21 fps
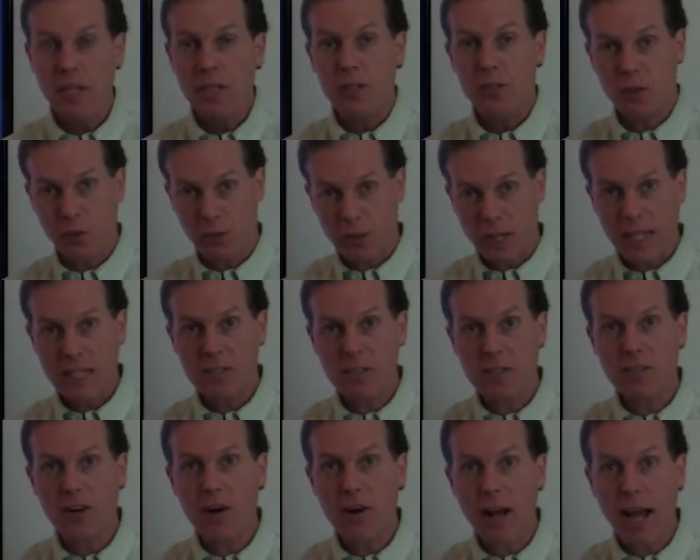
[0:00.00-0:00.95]
So let's
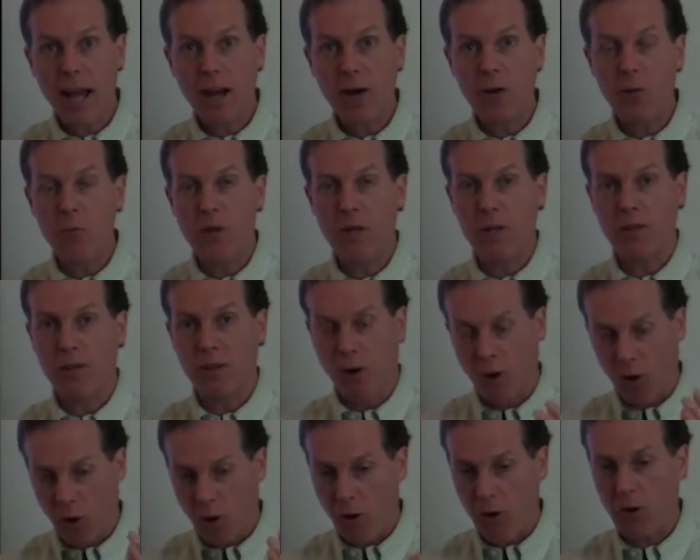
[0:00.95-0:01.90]
start out with
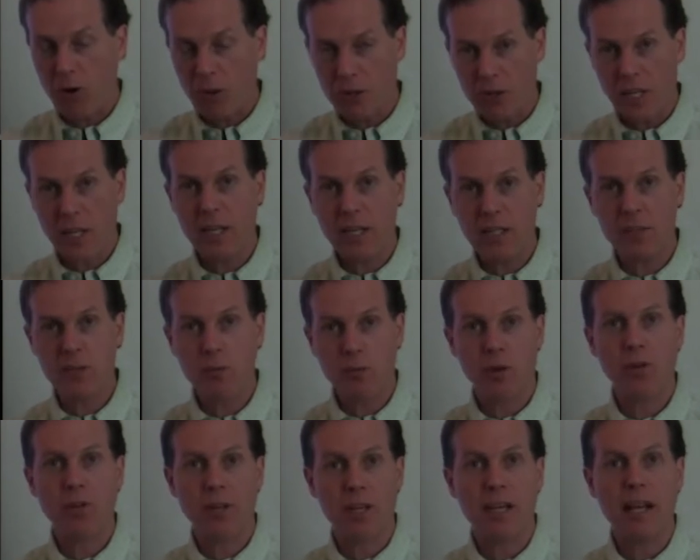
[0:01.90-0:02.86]
all day's
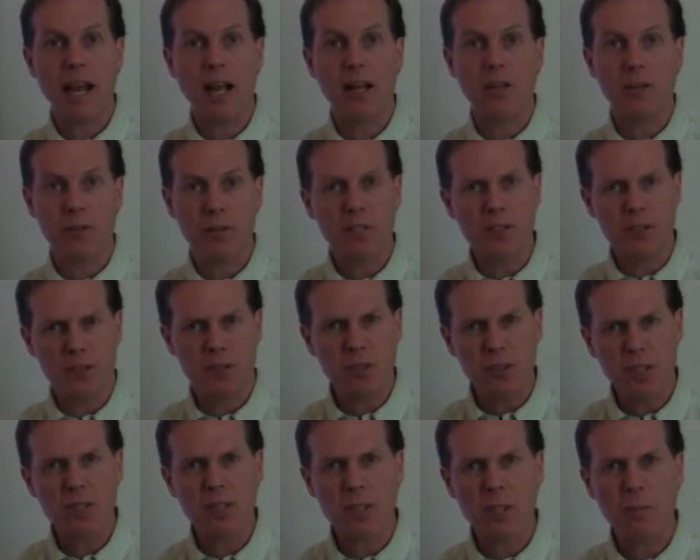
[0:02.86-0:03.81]
worth of calories, or
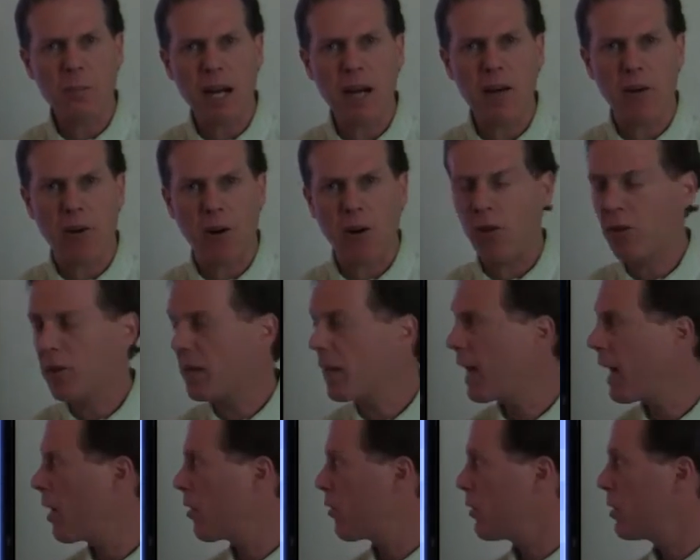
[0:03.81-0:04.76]
just about all the
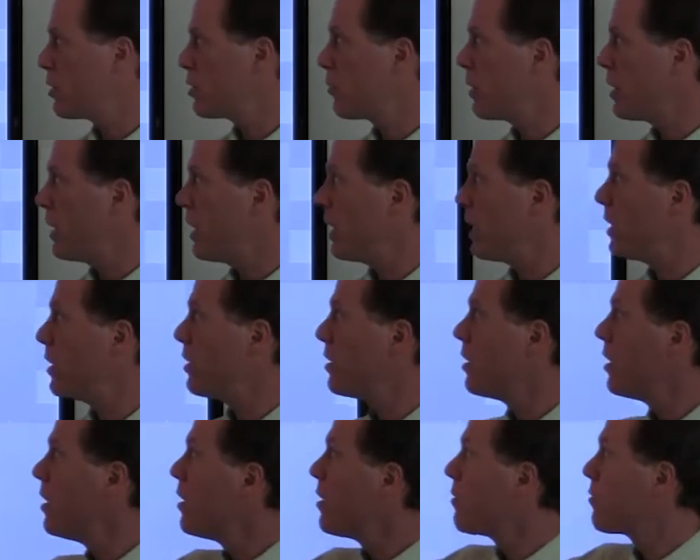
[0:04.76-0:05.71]
calories we
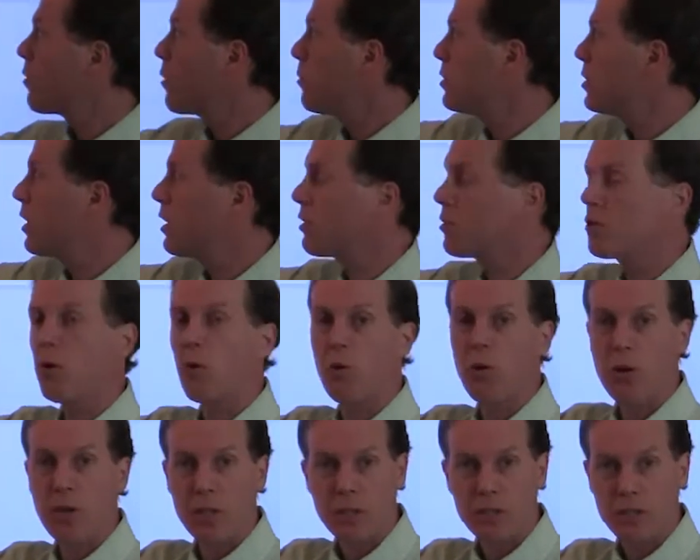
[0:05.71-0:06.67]
need from just
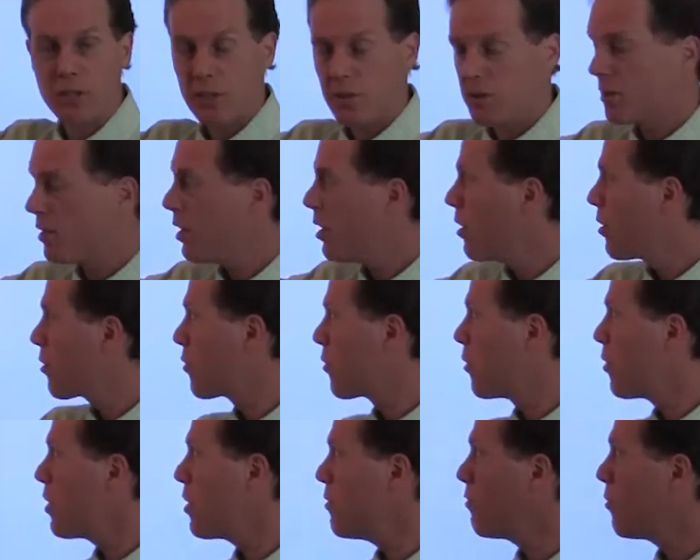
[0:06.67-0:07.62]
oranges,
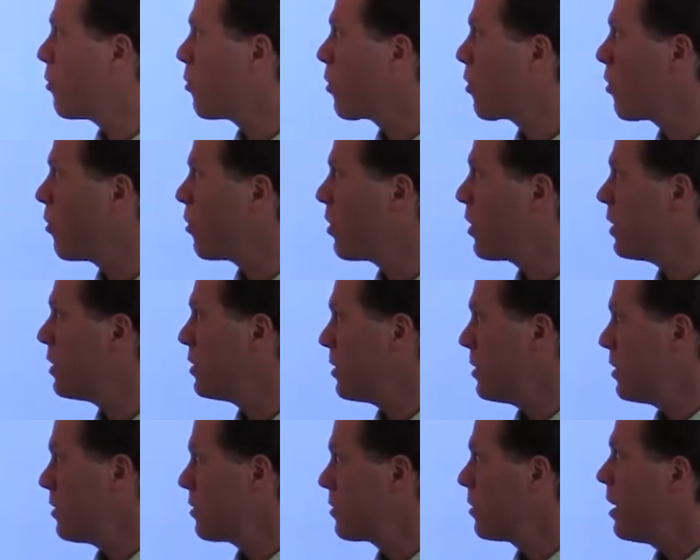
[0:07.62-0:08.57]
thirty-four
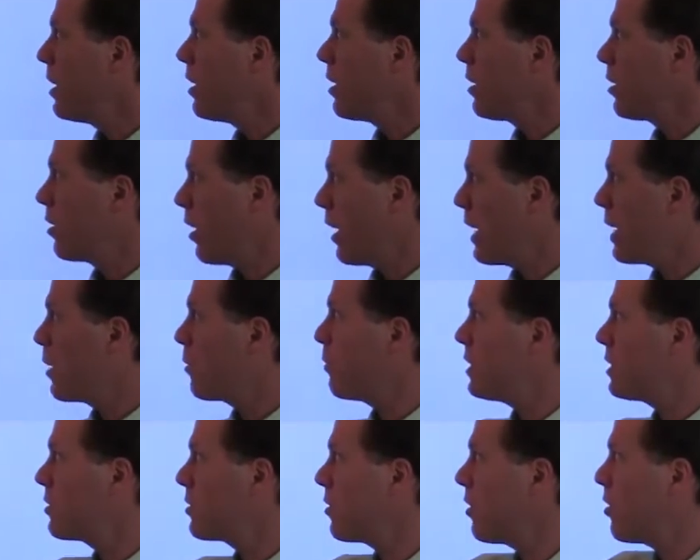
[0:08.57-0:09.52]
oranges. Like
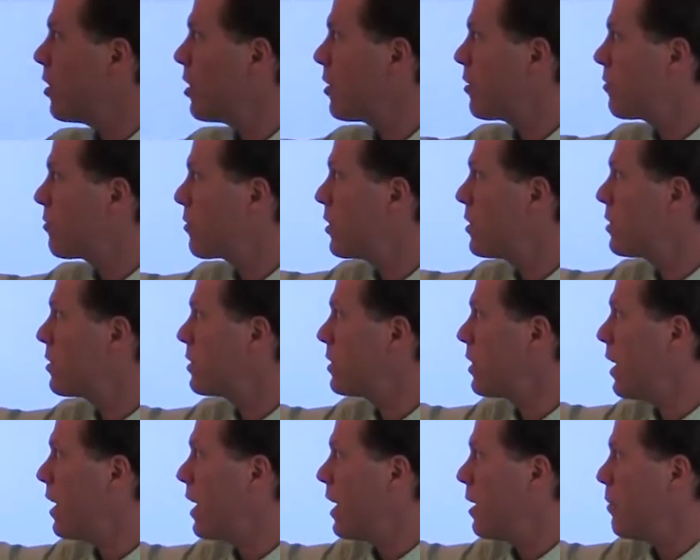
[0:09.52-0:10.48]
we saw the first
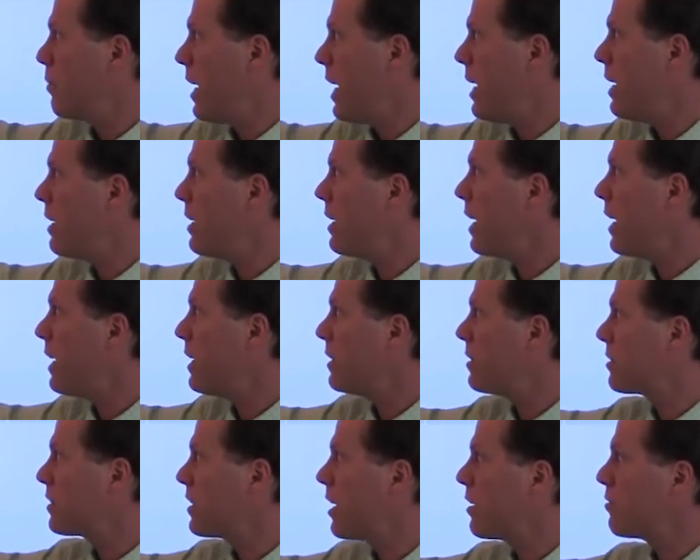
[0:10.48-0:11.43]
time, eighty-eight
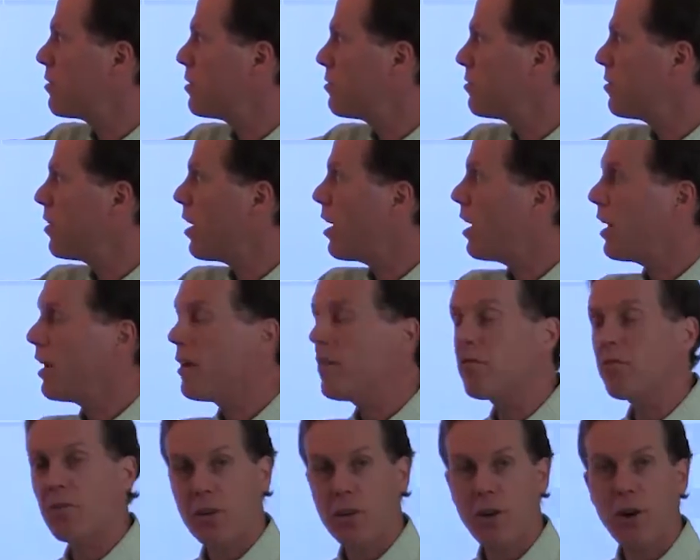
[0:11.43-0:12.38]
point seven
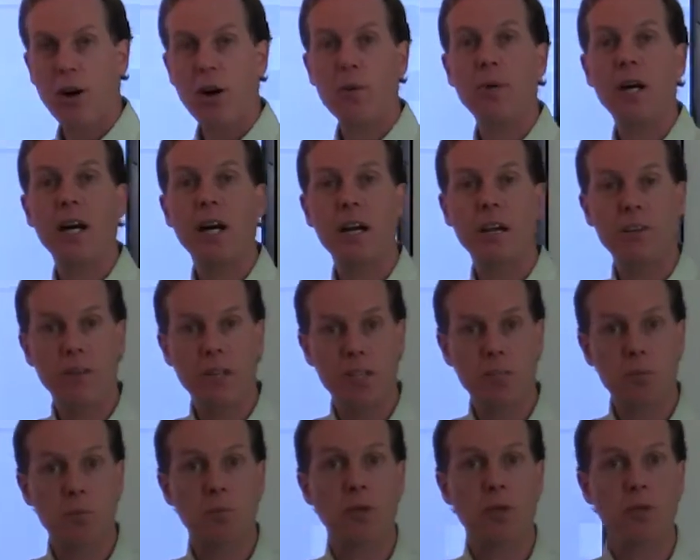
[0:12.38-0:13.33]
five for
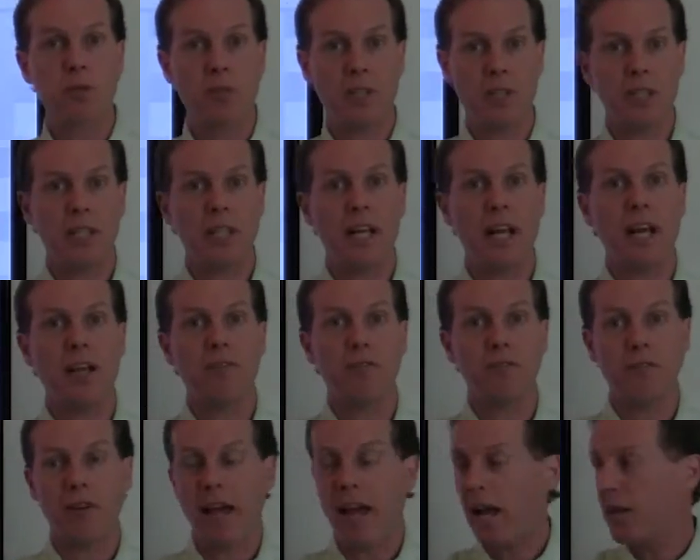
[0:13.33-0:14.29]
carbohydrates, protein, and
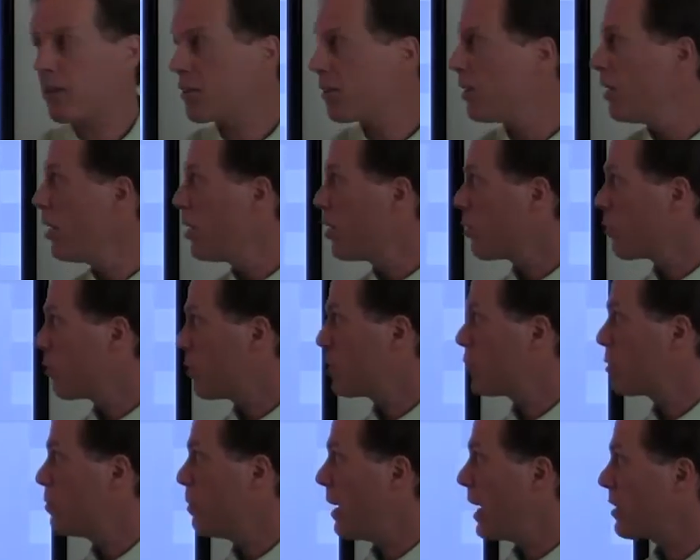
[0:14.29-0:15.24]
fat,
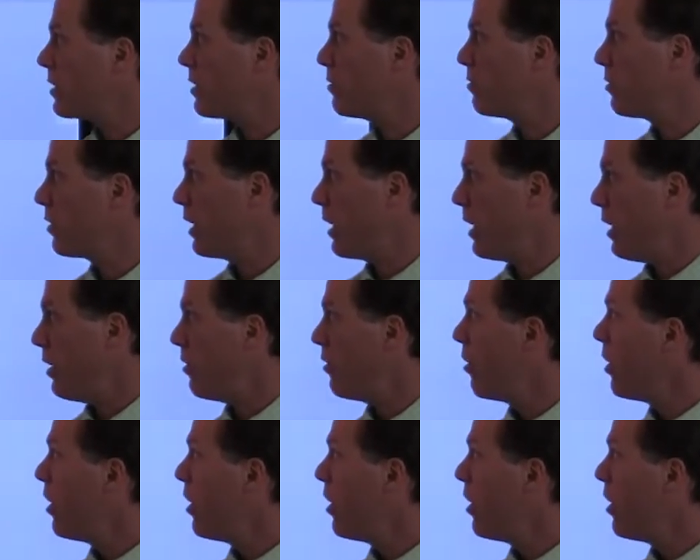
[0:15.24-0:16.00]
respectively.